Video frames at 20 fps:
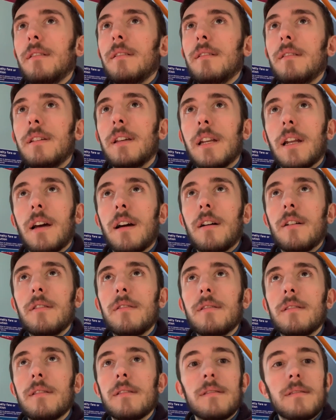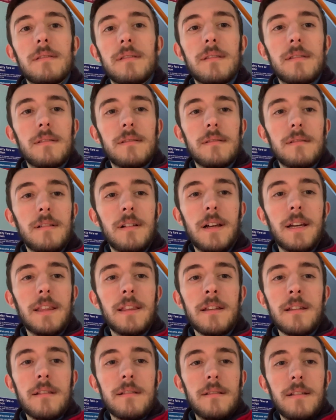You know, and,
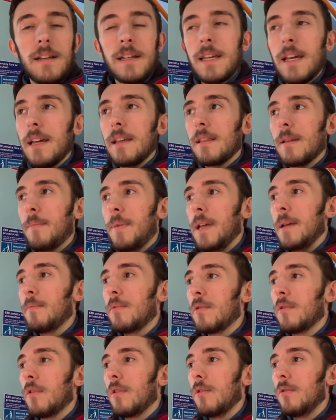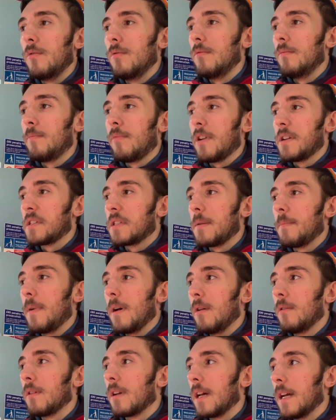like, again, the people who press the
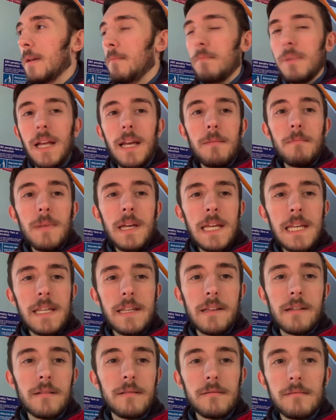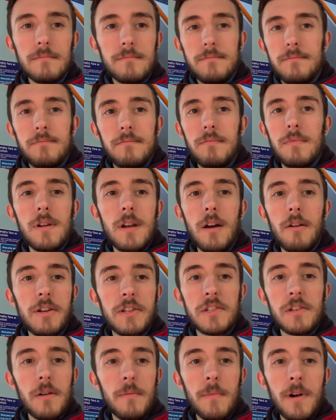bell late, blame me. No,
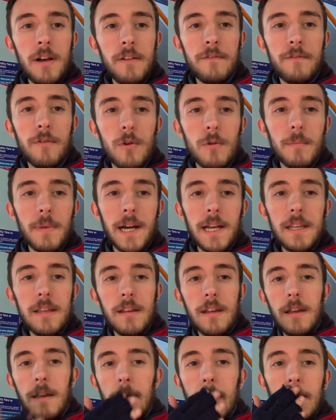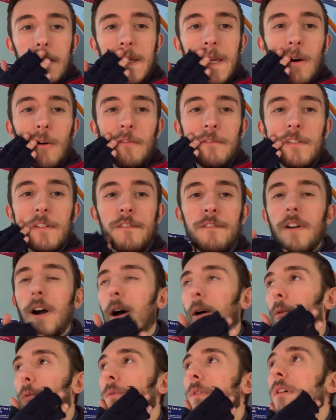it's not my fault, mate. Get off your
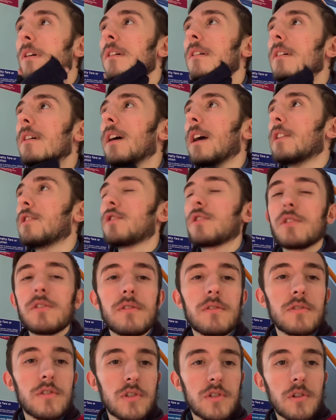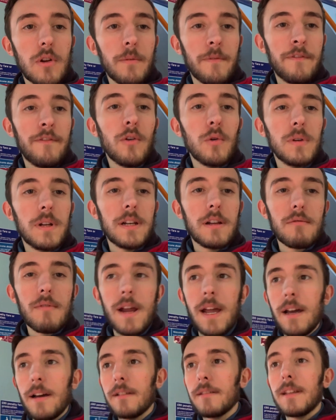phone and stop fooling
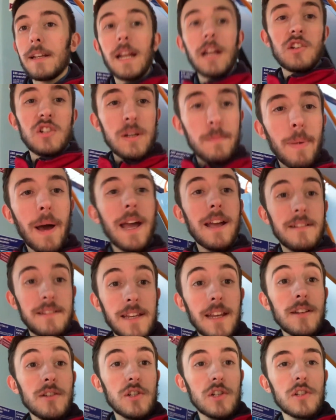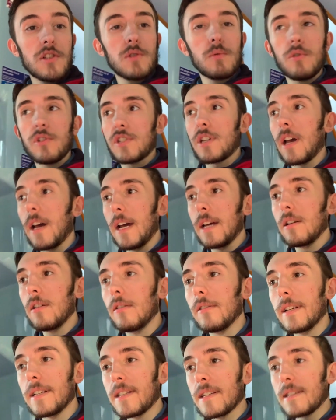around and actually pay attention to what's going
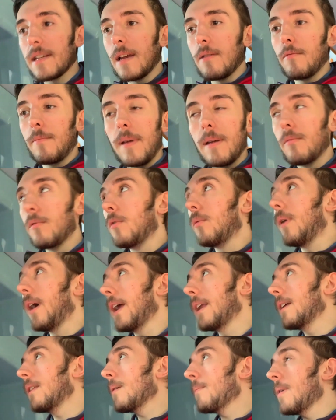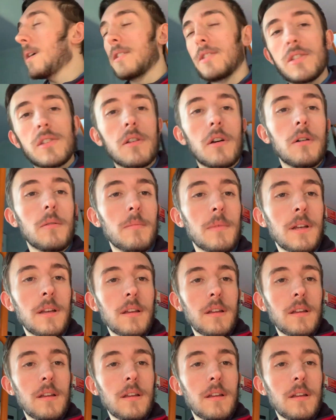on. It's the same with people waiting at the bus stop.